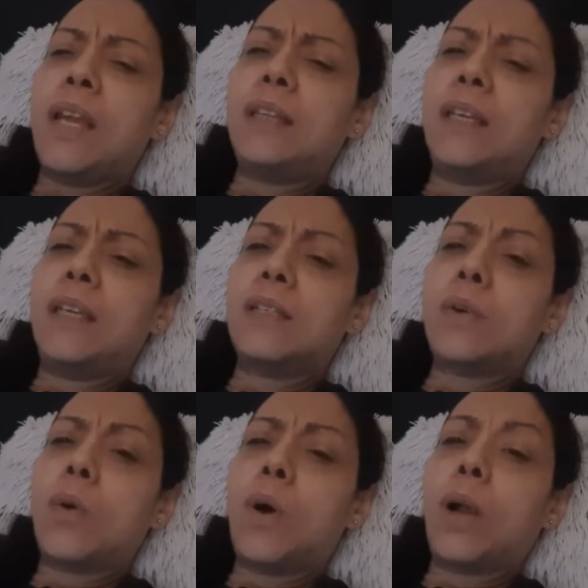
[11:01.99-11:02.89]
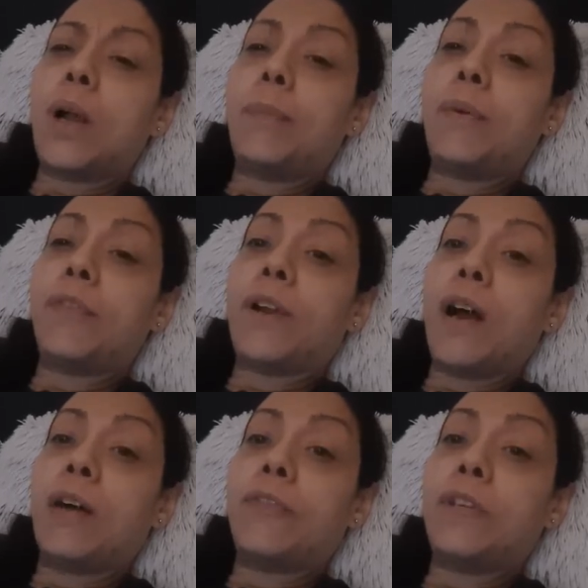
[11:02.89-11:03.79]
I think it's called Cup of
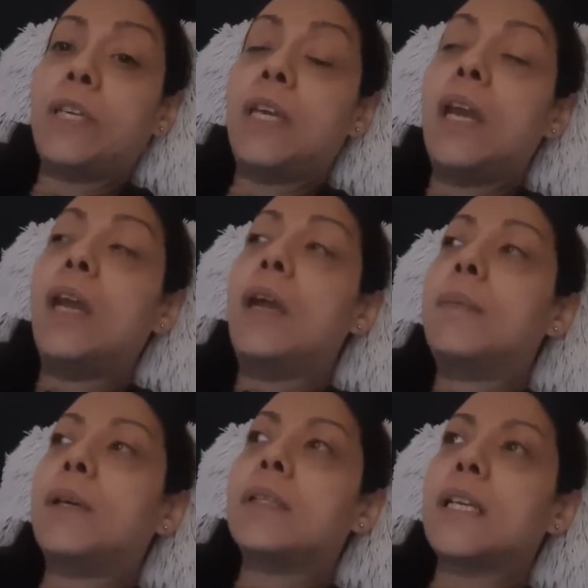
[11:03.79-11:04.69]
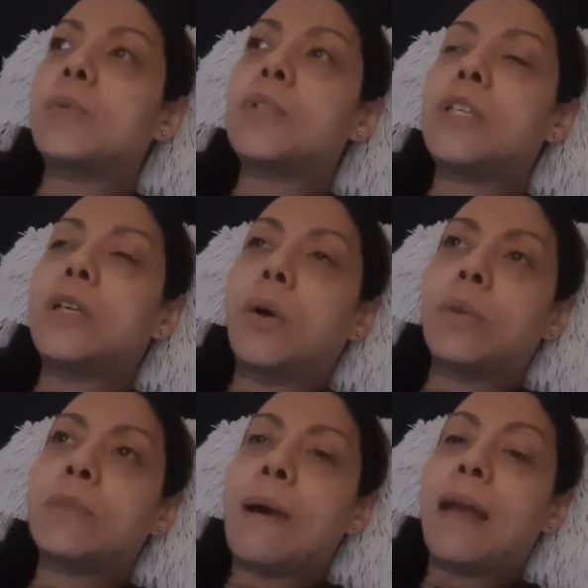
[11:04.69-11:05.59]
Coffee, because that's what she
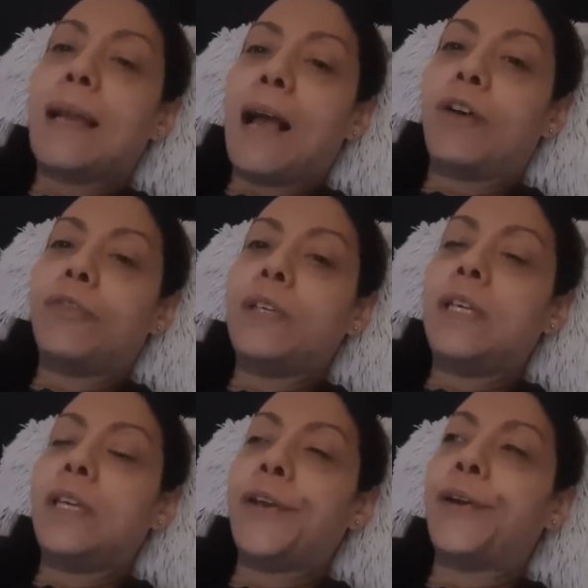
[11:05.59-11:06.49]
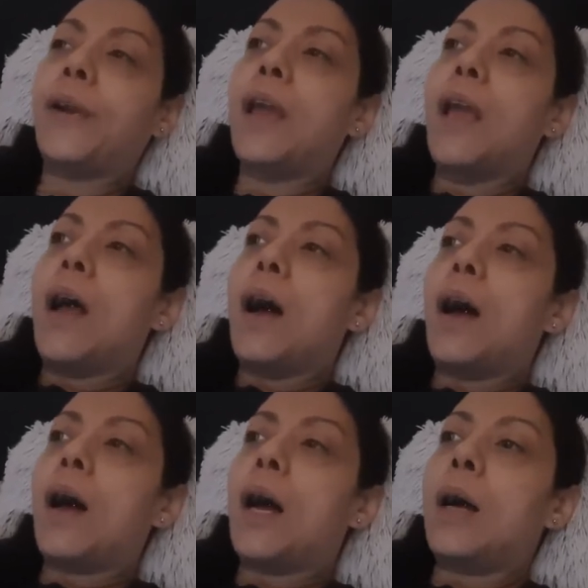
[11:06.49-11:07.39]
goes by, coffee here.
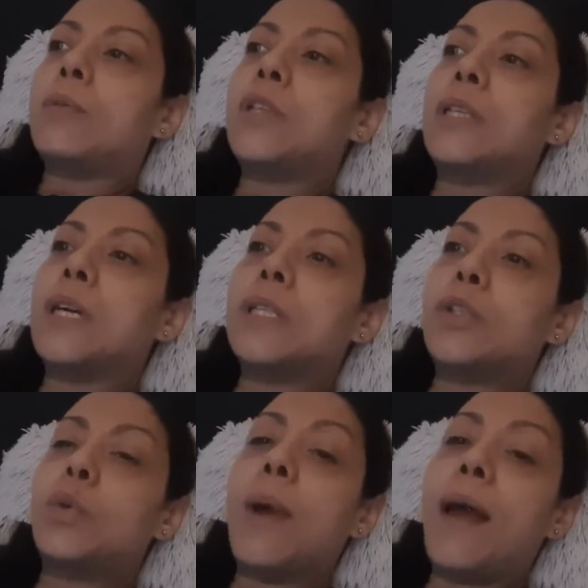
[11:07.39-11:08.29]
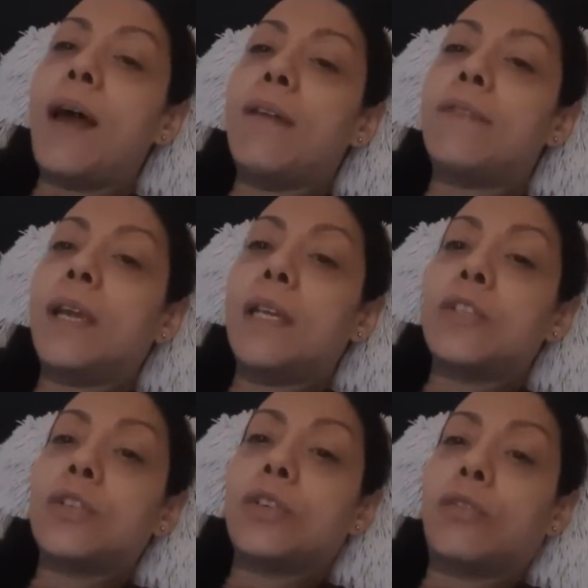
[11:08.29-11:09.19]
She do have
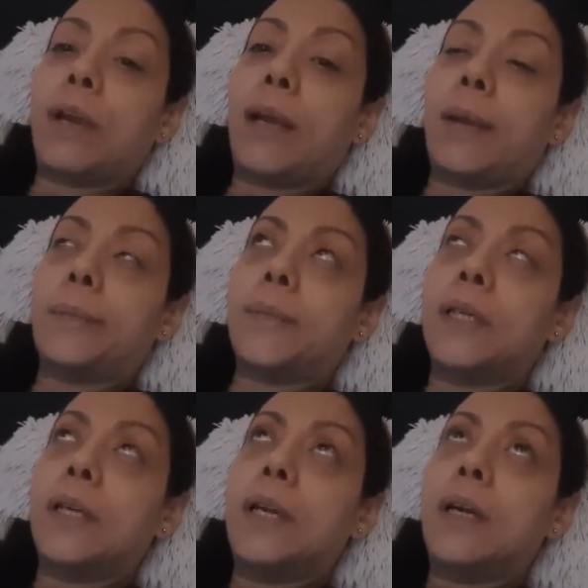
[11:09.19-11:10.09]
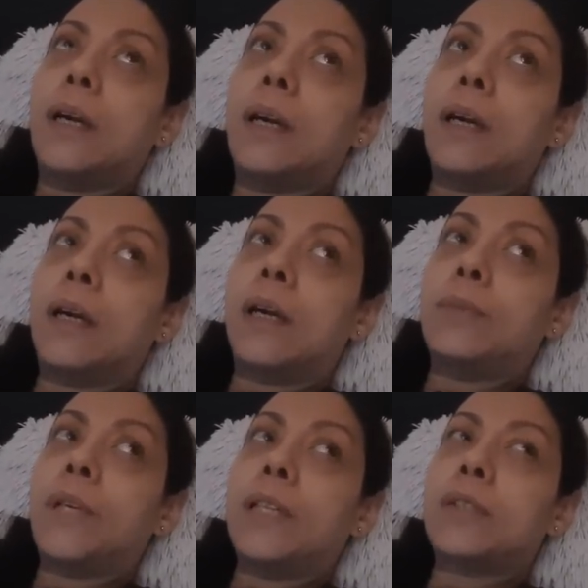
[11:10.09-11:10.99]
Instagram.
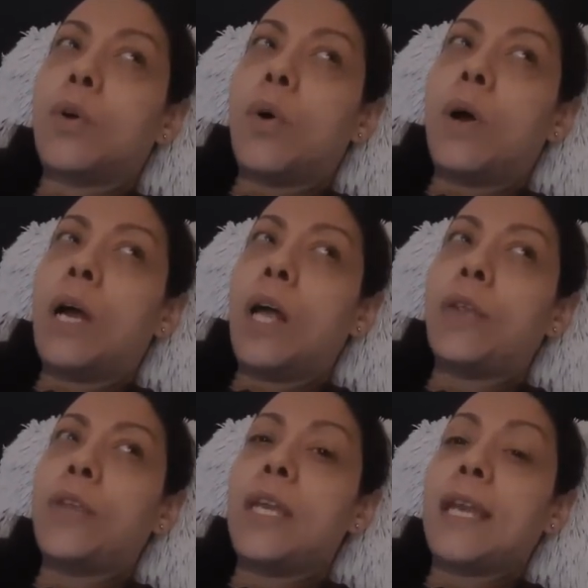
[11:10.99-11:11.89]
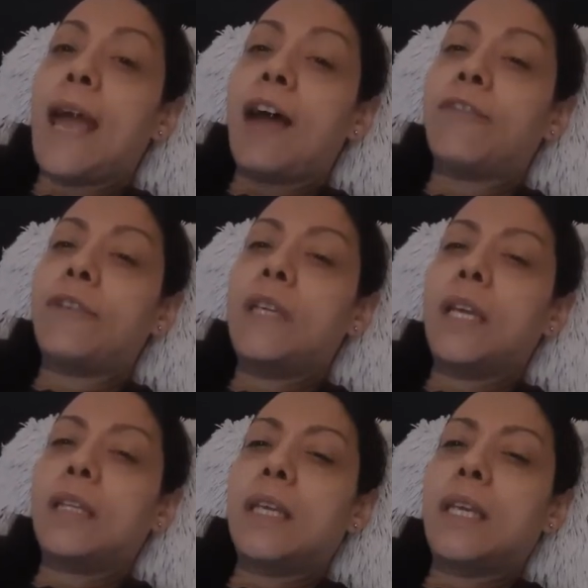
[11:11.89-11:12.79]
It's called Healthy
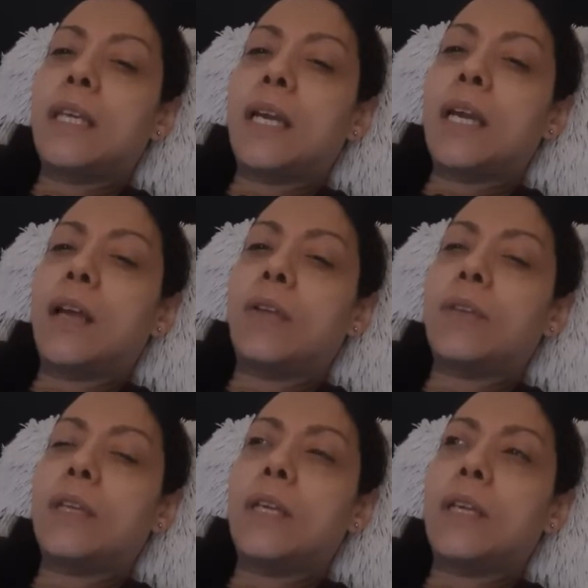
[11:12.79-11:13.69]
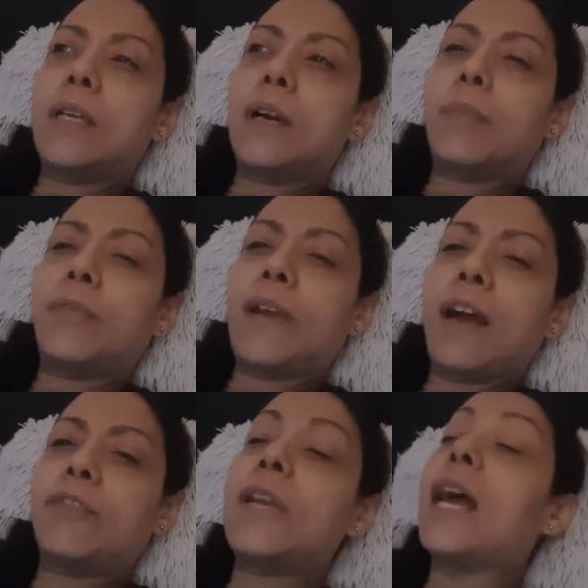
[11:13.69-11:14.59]
Coffee, I think, a Healthy Cup of
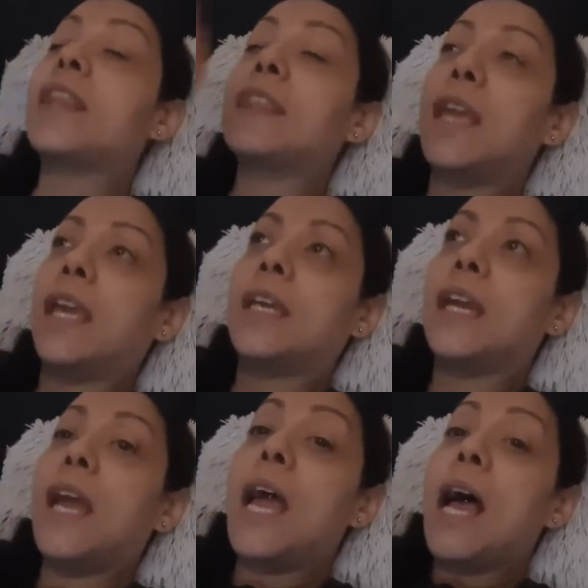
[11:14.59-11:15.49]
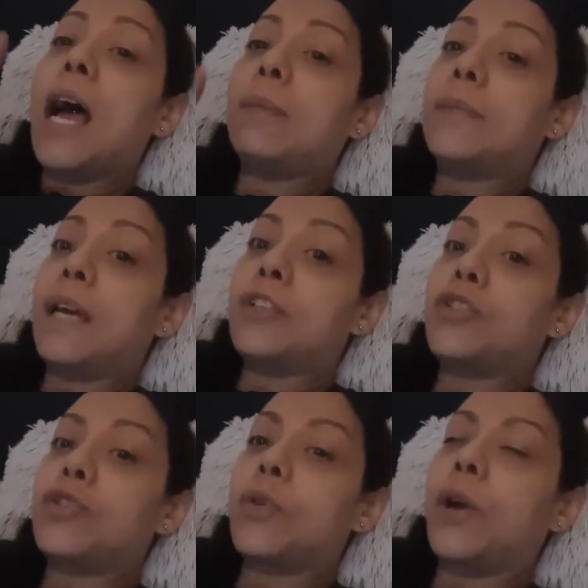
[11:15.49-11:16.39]
Coffee, I think. I'm not
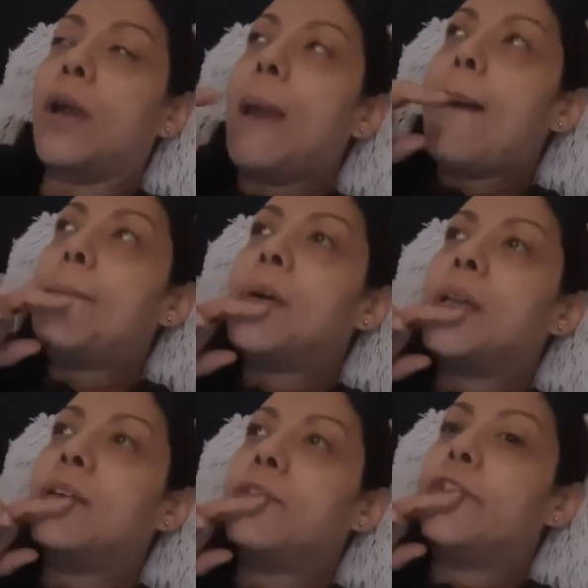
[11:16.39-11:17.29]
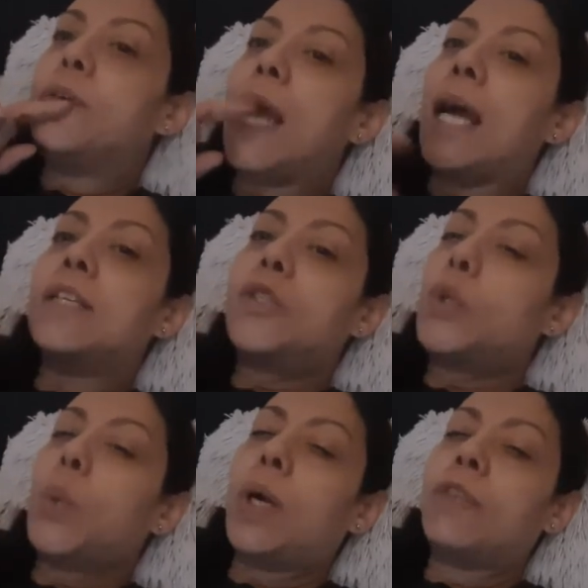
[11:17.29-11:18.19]
sure, but if you guys
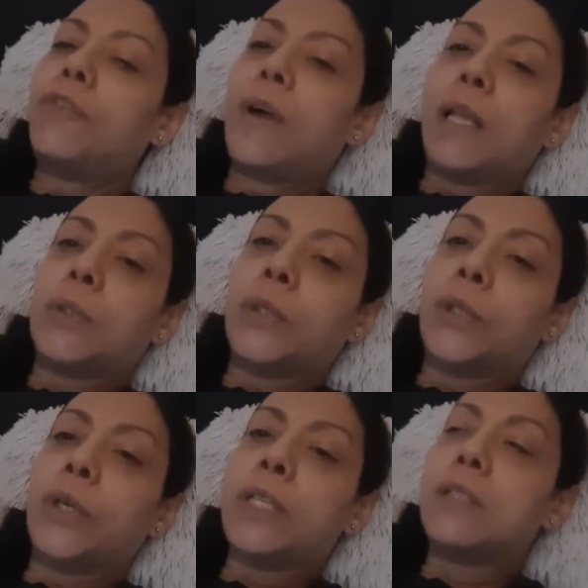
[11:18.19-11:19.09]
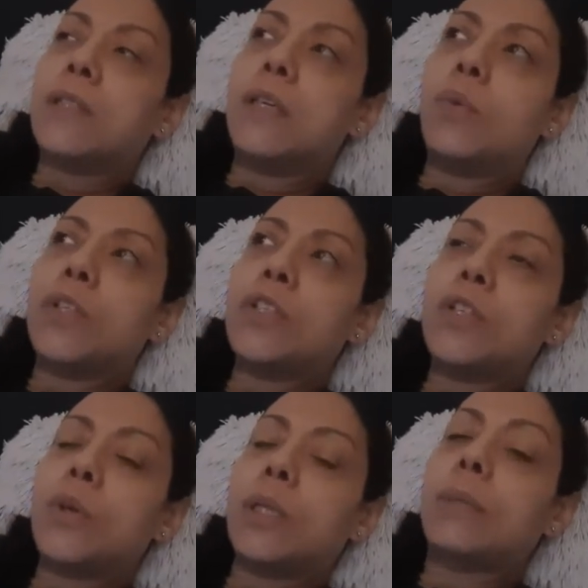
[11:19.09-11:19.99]
do want to follow her and see what
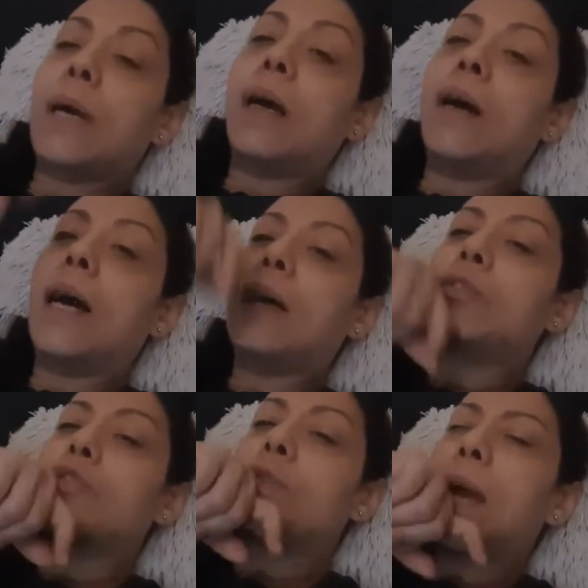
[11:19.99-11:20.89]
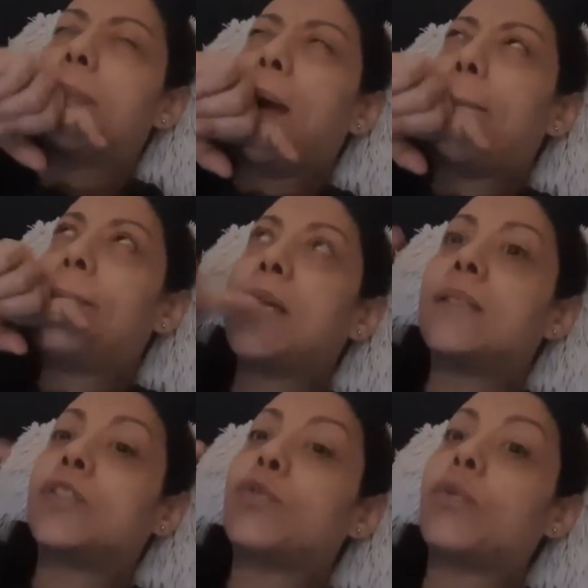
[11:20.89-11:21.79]
she's all about, I'll try my
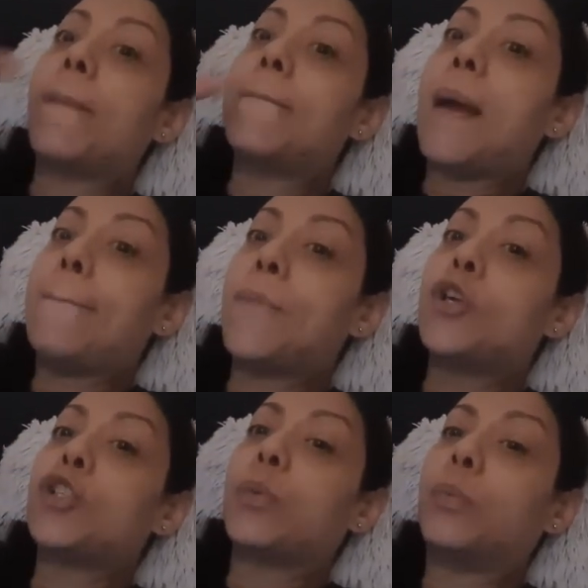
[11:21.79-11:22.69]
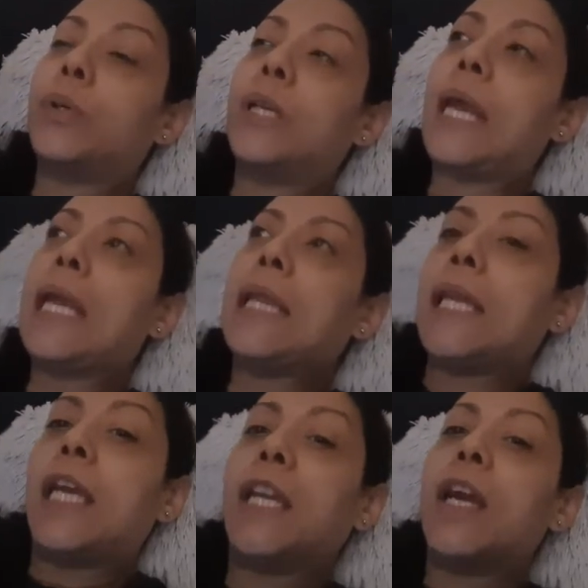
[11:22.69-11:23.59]
best to remember to put a
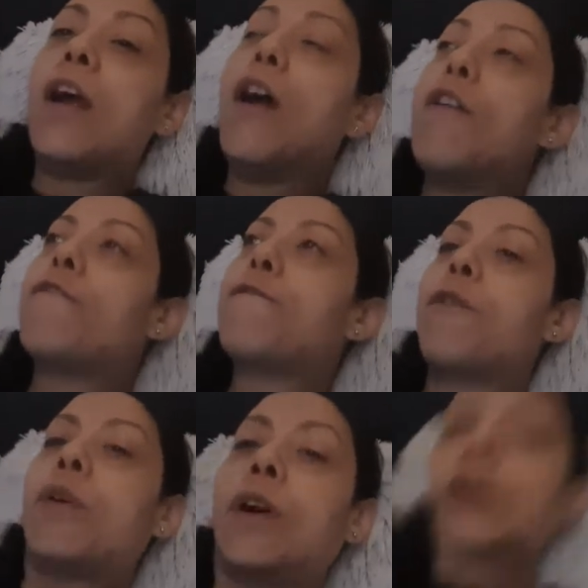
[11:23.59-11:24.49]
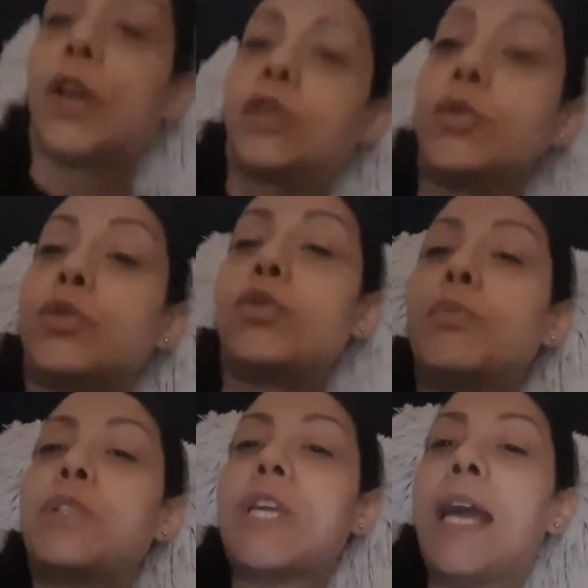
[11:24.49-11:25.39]
link for her
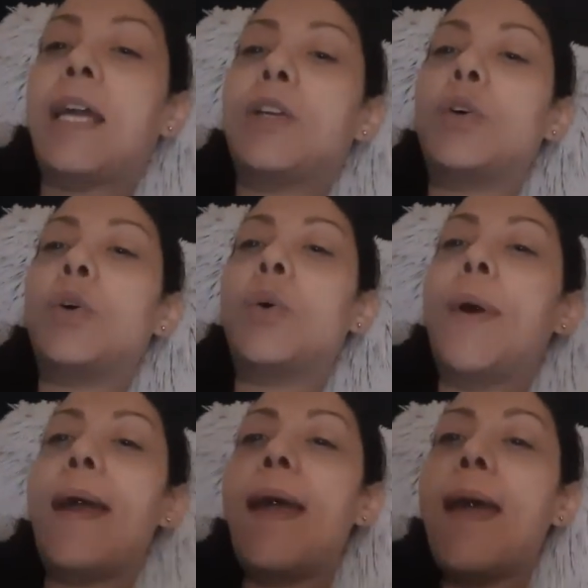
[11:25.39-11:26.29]
YouTube channel